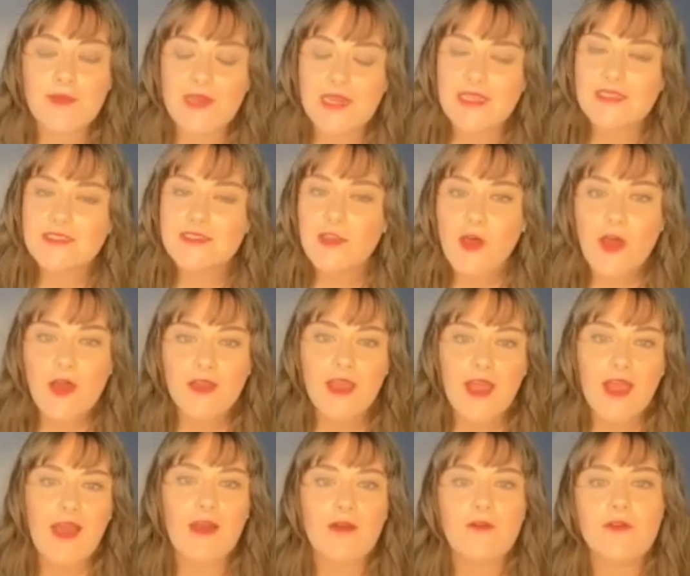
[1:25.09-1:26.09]
It is long
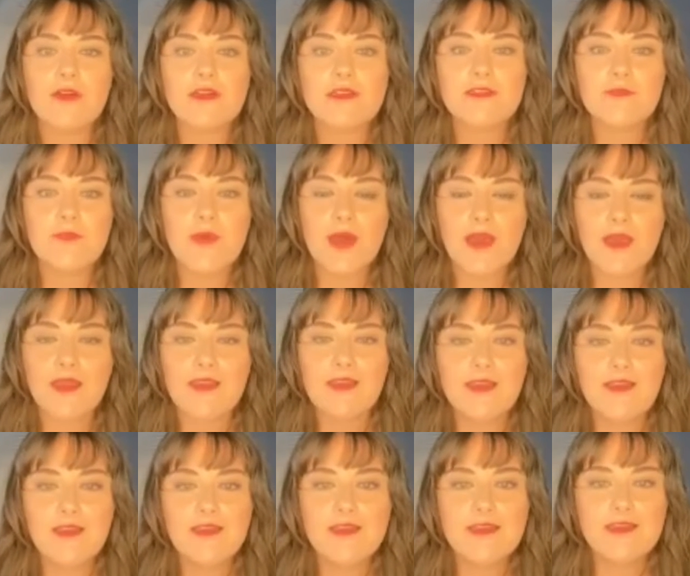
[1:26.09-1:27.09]
hours, but
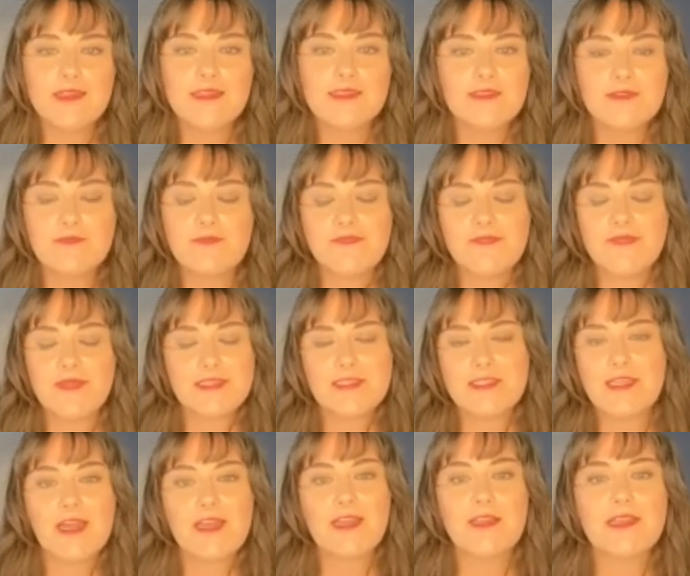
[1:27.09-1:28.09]
it's
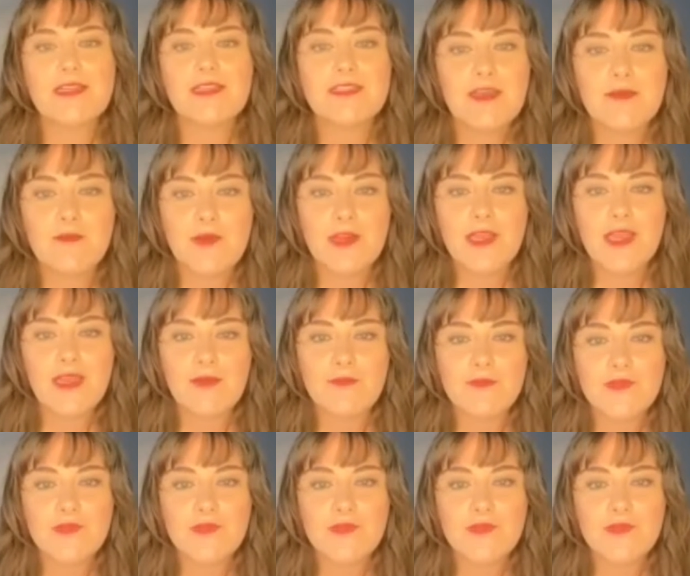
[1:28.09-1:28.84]
kind of like summer camp.